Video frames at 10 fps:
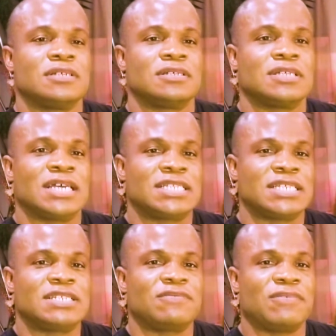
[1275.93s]

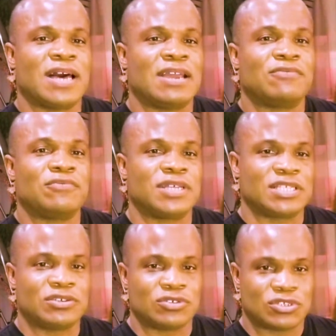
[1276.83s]
identify
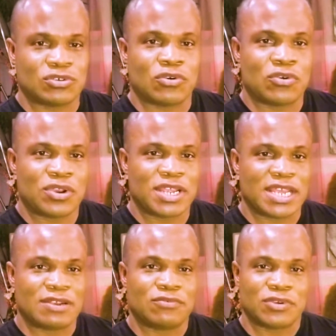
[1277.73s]
with your story
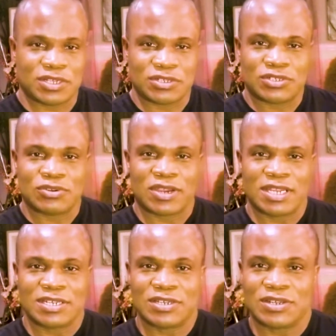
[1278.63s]
and what you're
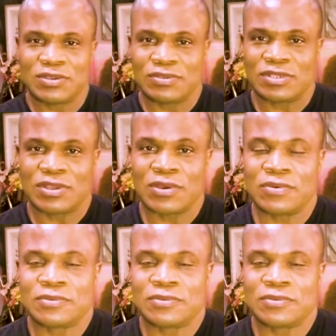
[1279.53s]
trying to do. So